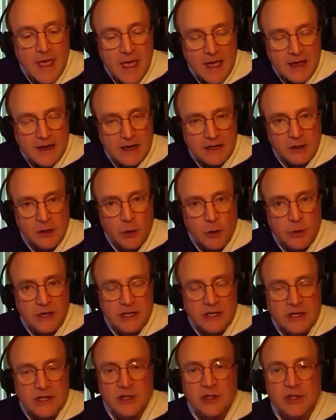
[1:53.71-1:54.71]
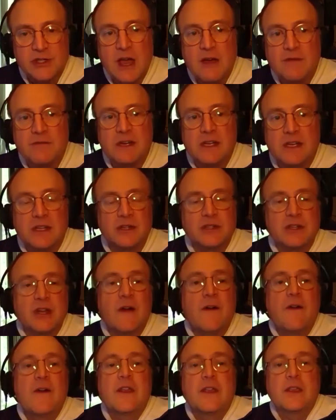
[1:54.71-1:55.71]
And then going into the 70s,
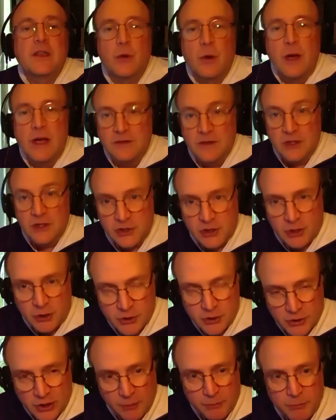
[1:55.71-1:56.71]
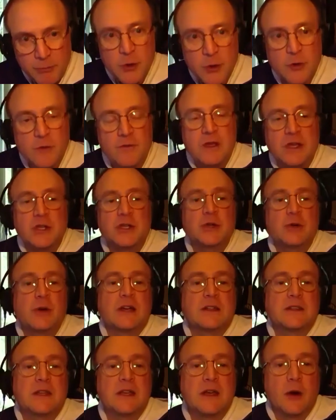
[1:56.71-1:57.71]
you had the Star Trek movies, you had
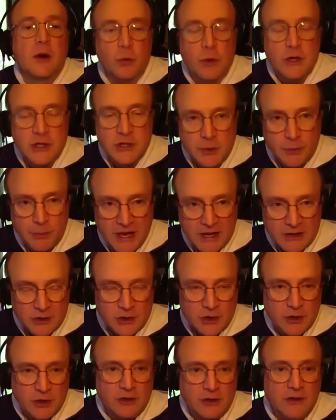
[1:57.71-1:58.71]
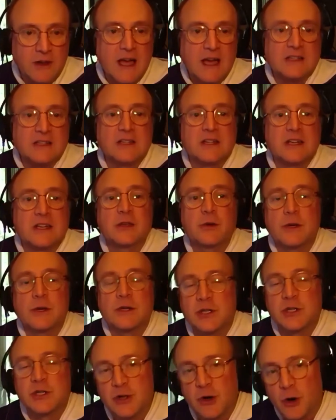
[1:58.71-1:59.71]
the original Battlestar Galactica, you had
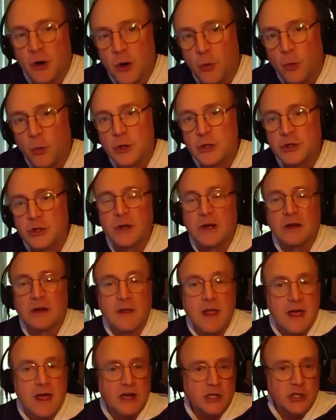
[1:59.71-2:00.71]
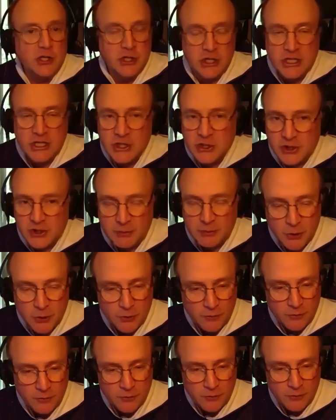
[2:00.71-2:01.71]
Star Wars, you had a lot of cheesy movies,